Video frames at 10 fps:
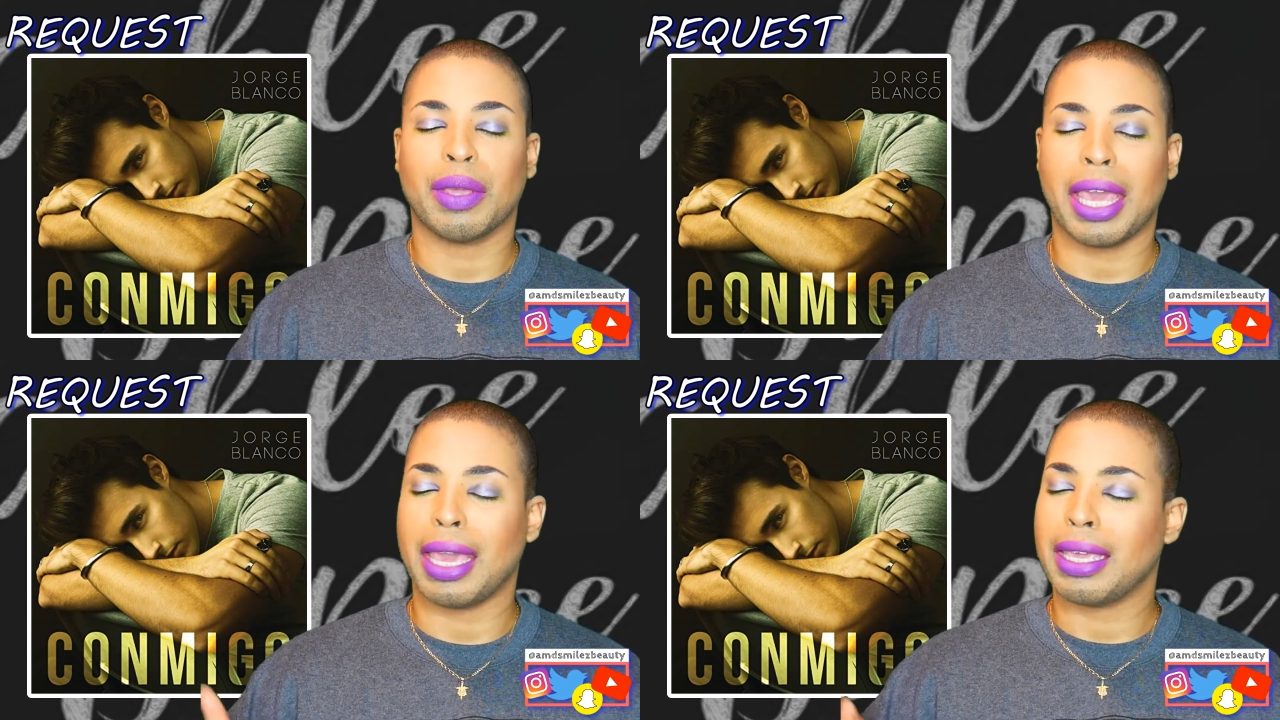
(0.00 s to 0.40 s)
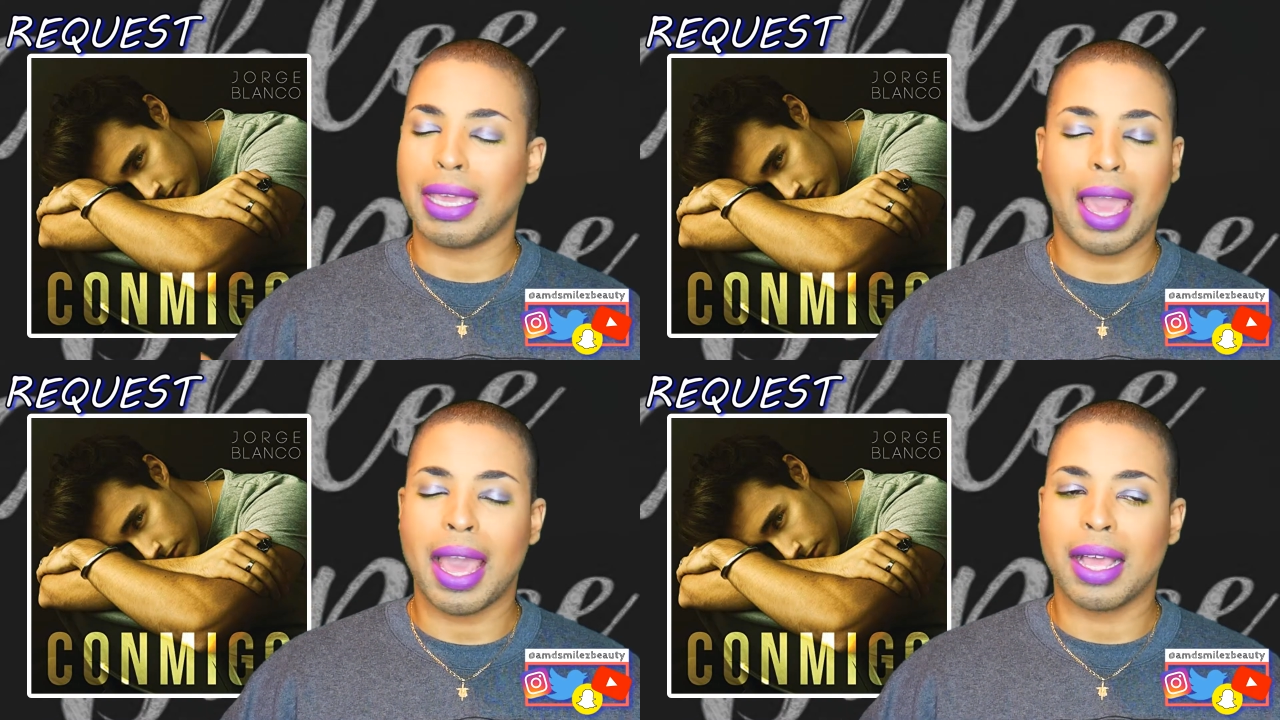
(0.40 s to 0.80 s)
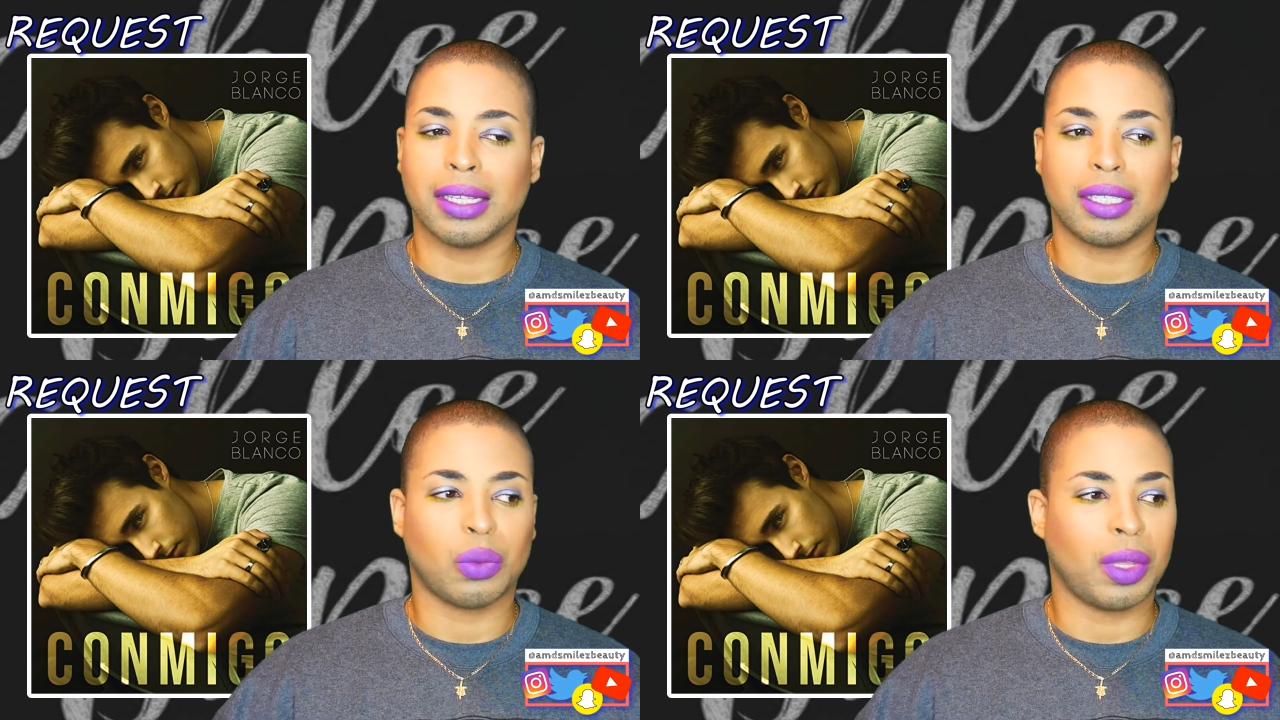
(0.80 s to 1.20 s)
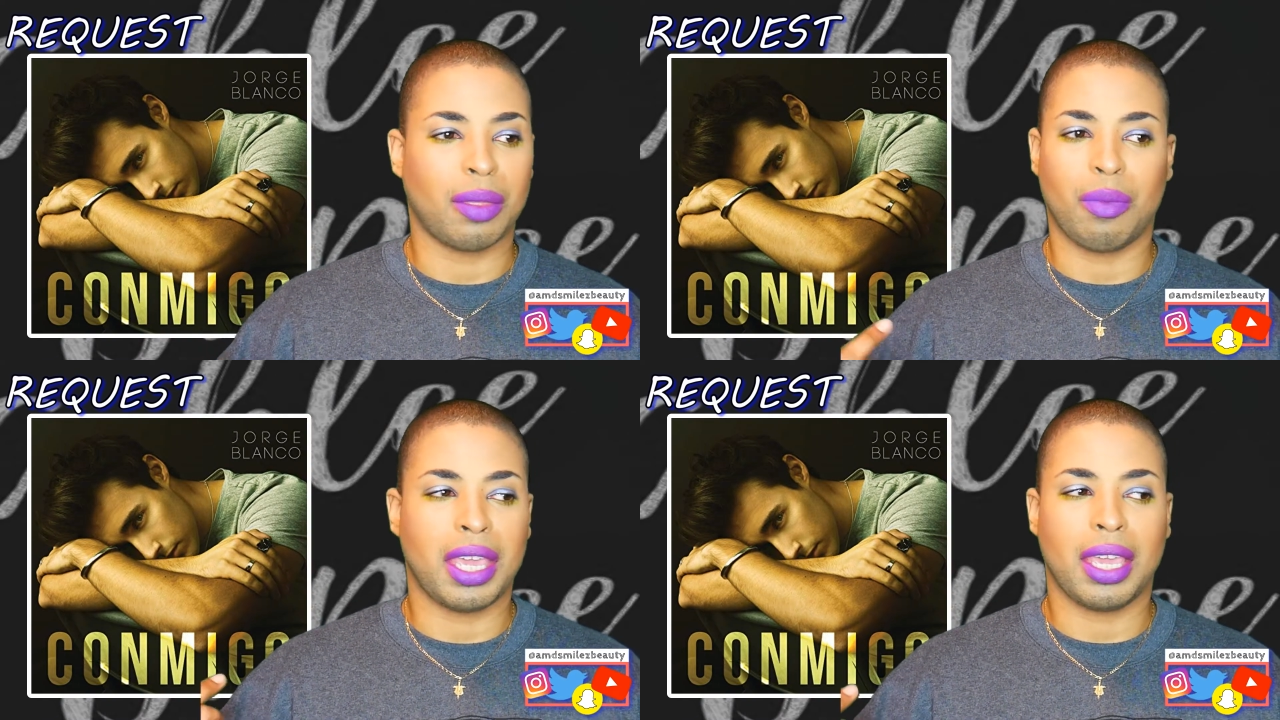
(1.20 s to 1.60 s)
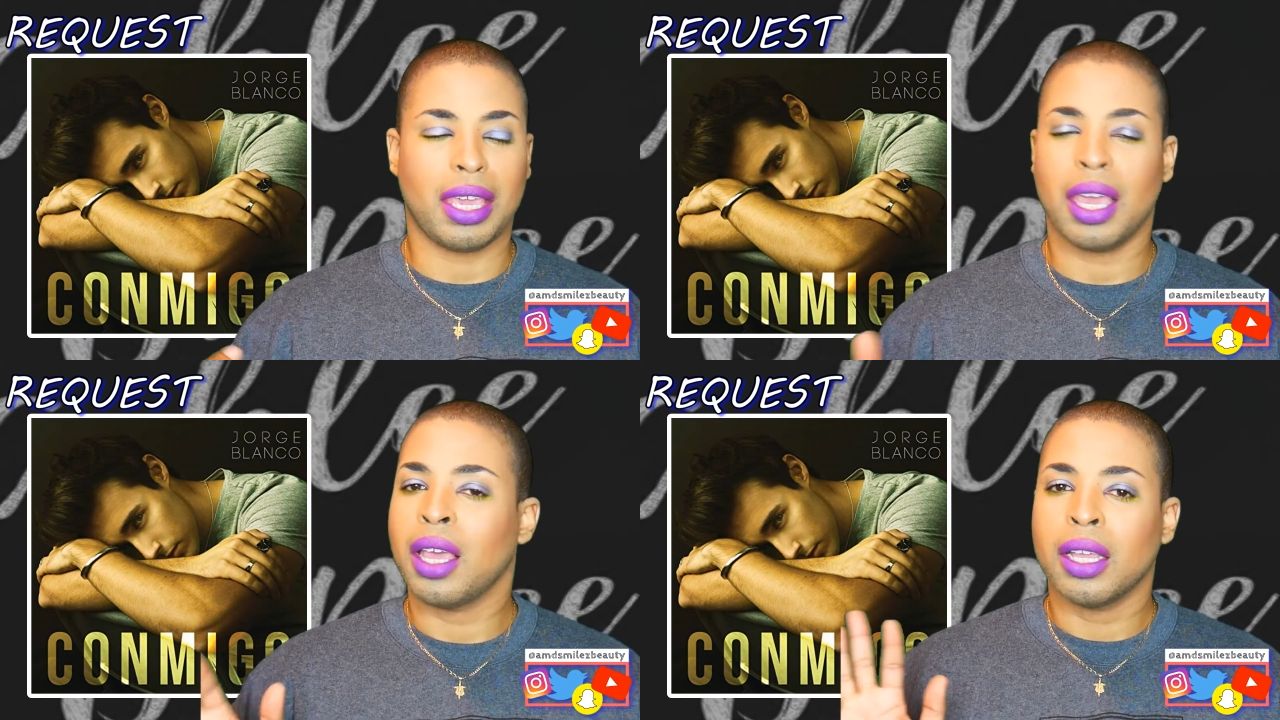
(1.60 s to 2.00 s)
Okay, yes, with
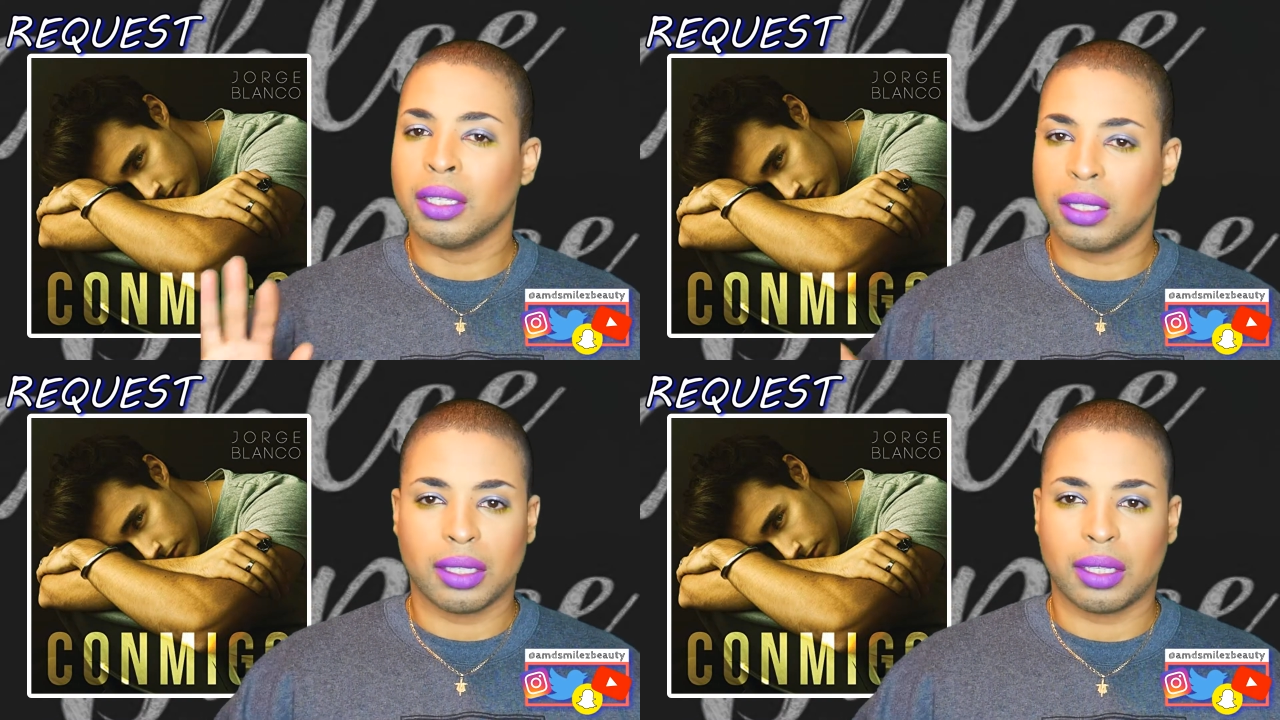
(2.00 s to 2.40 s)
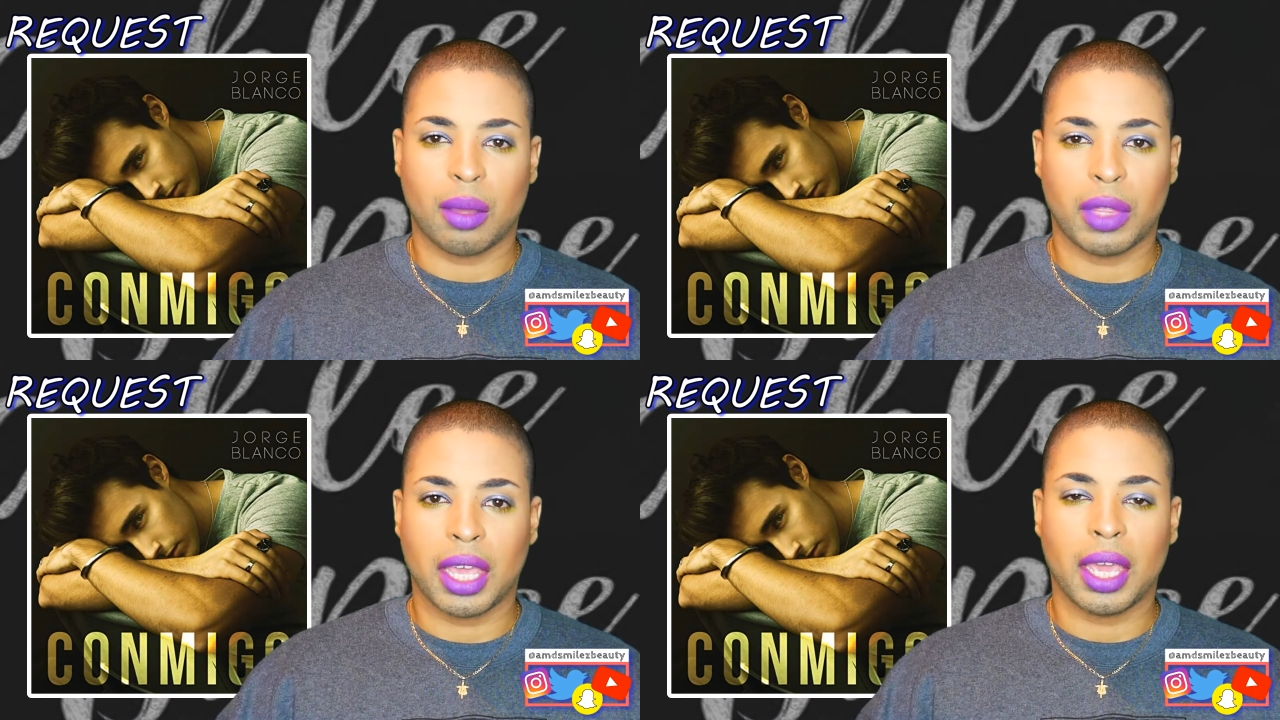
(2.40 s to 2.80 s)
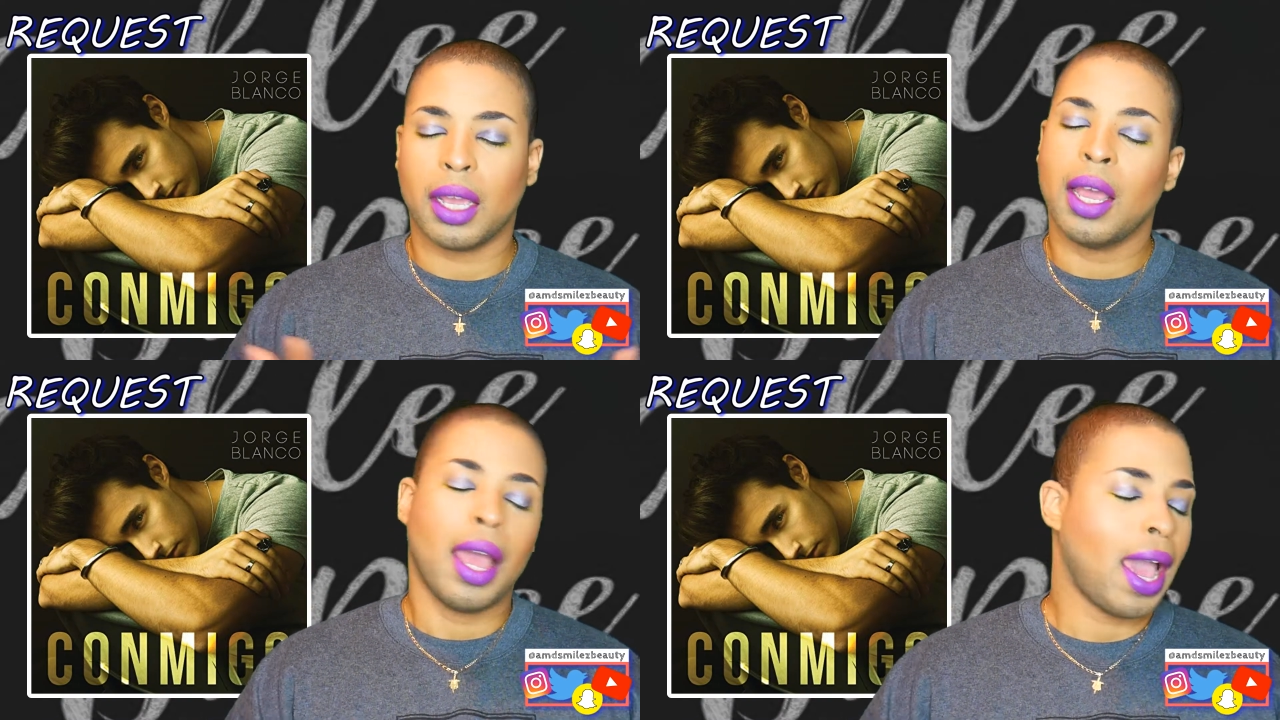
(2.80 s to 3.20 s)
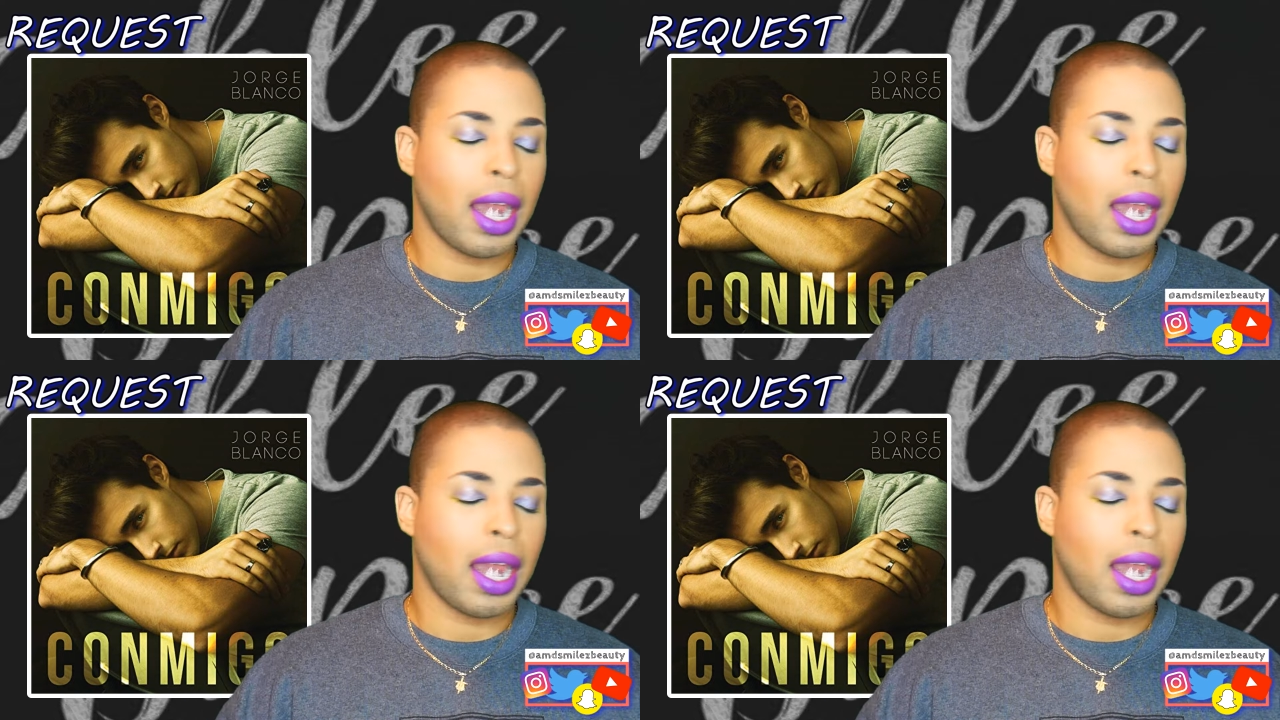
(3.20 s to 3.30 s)
me, something.